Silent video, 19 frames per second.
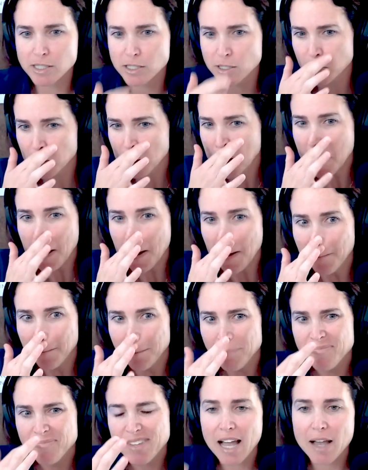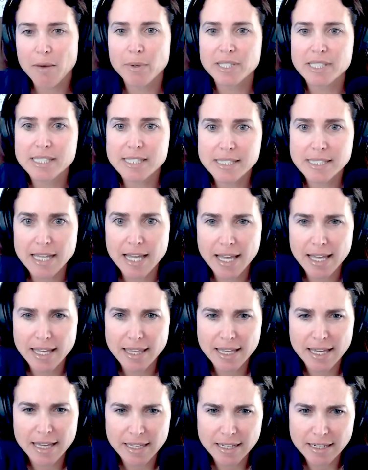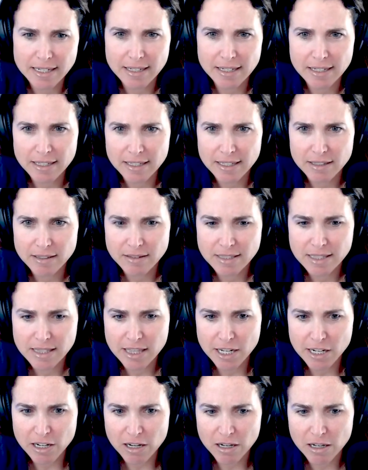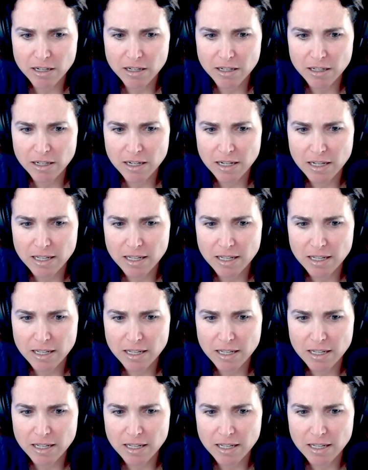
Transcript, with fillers: So I would say then there,